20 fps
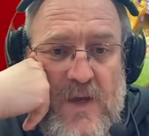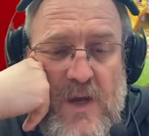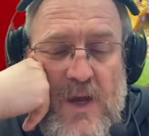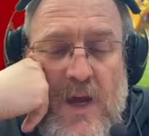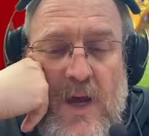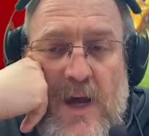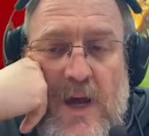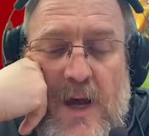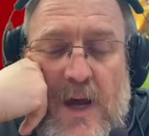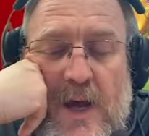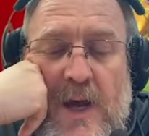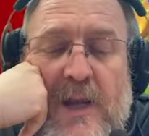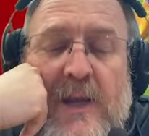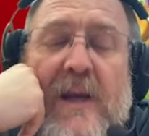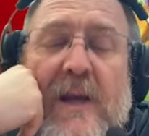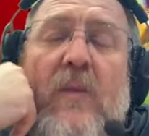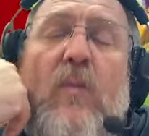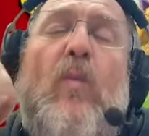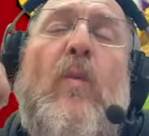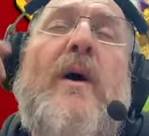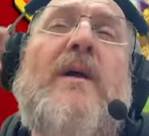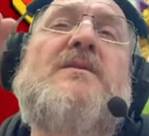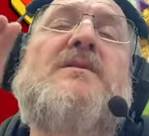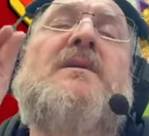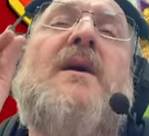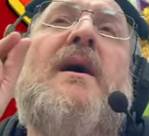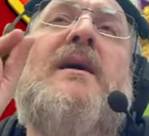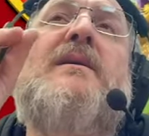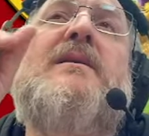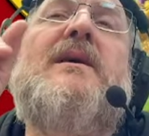and then once
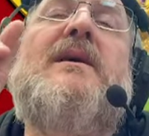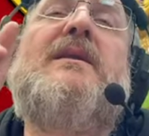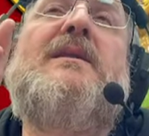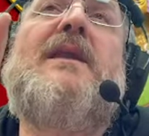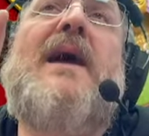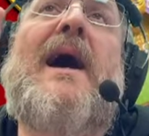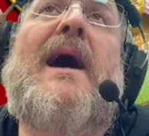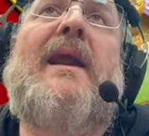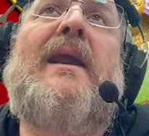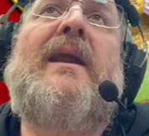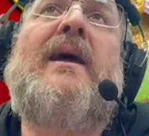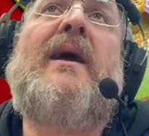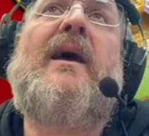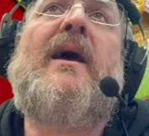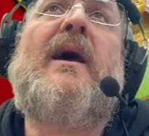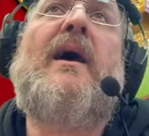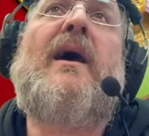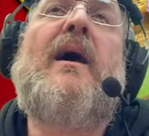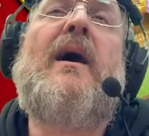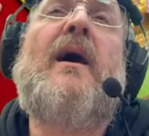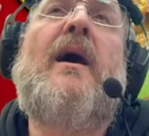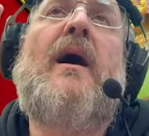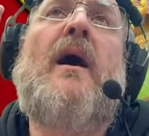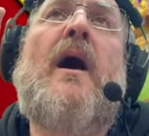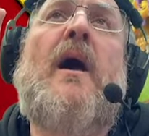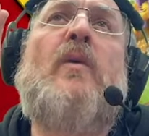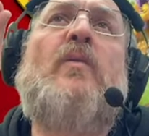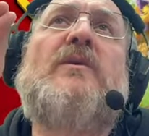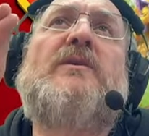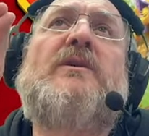I did that,
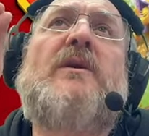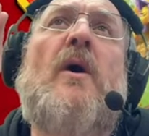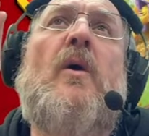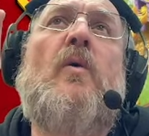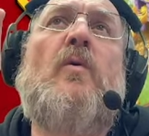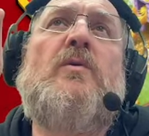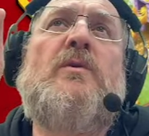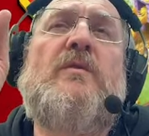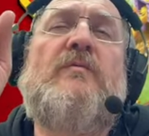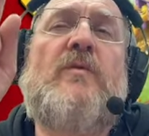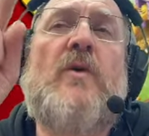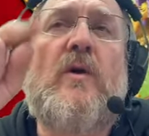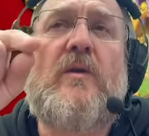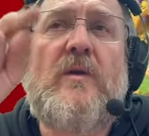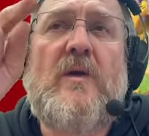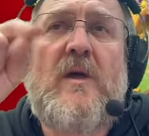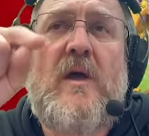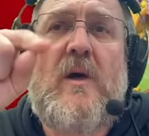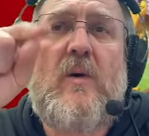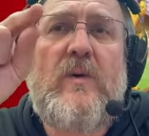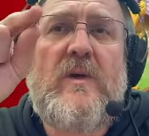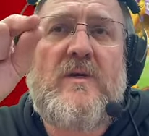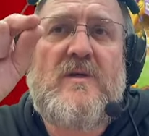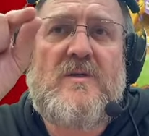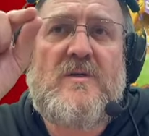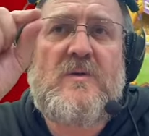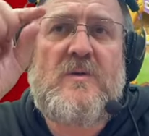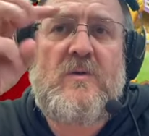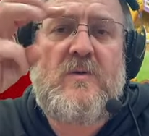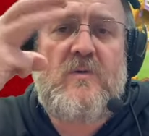I was told you've got to go
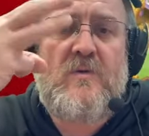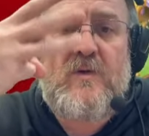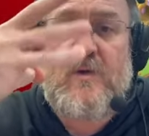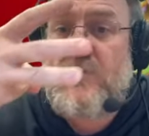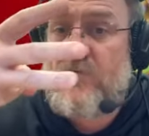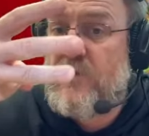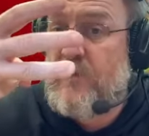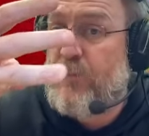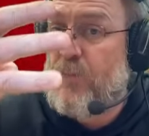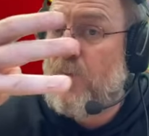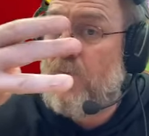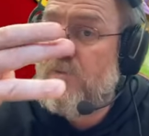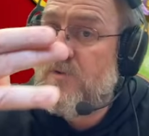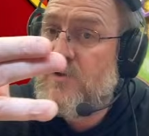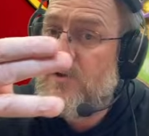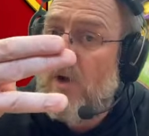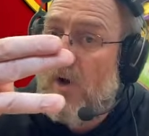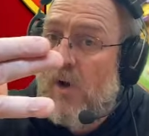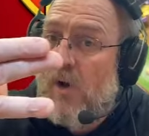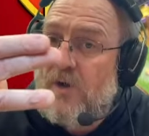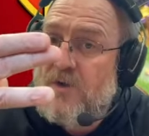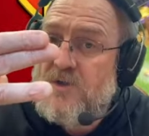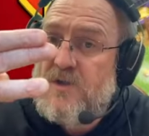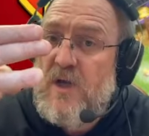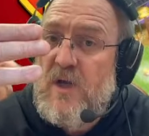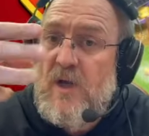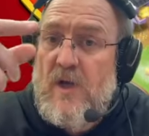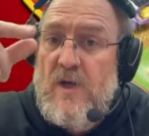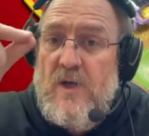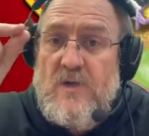into the triple dots
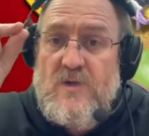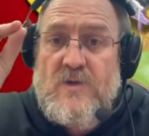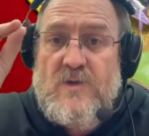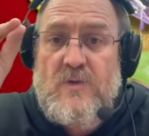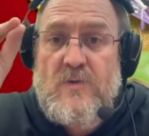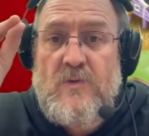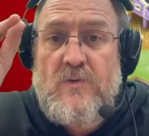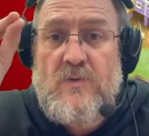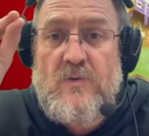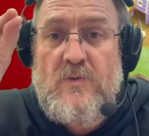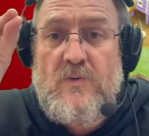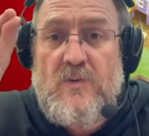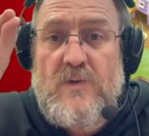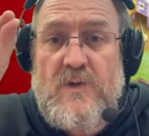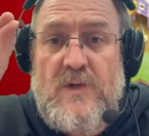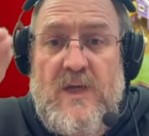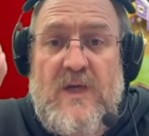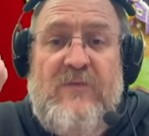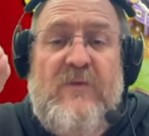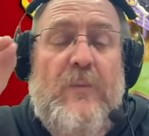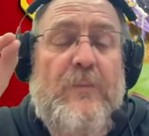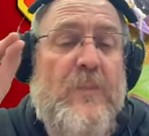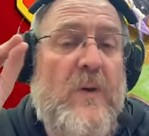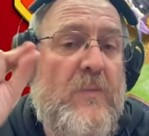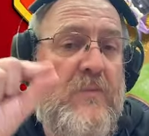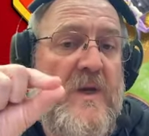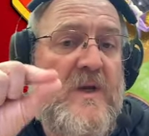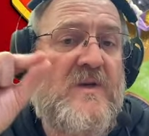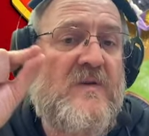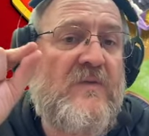to give it
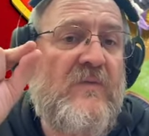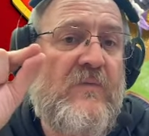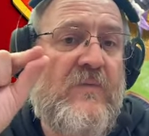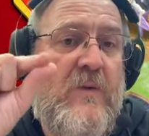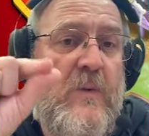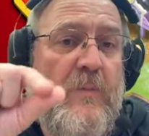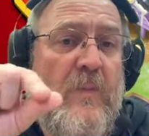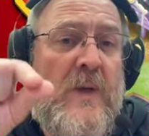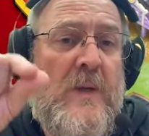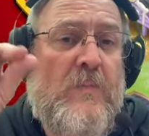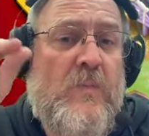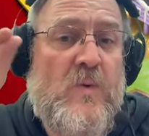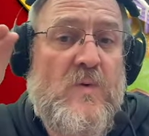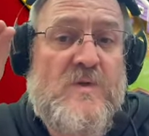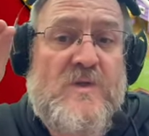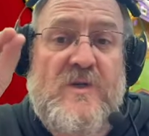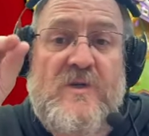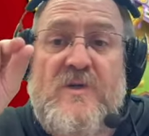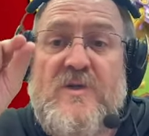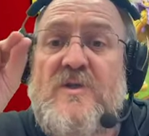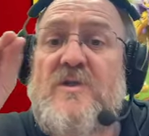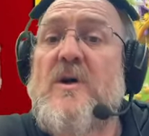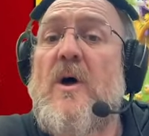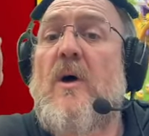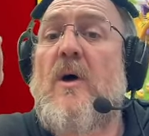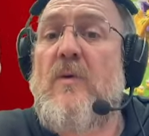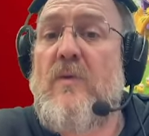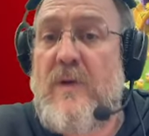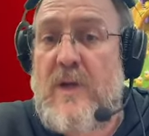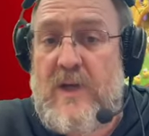permission for people to
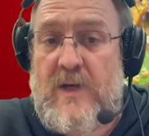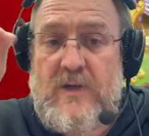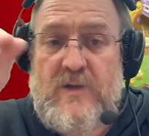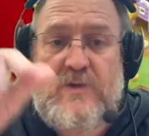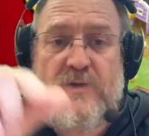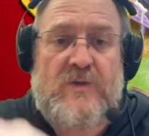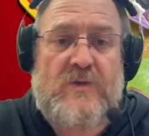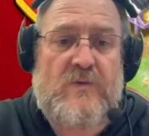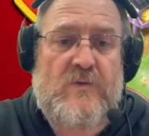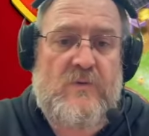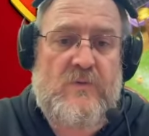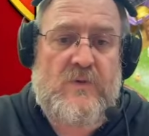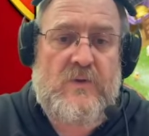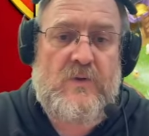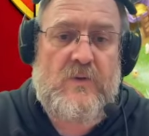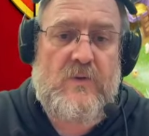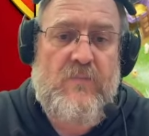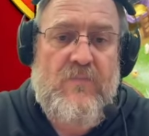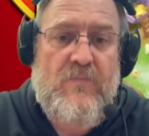donate to you.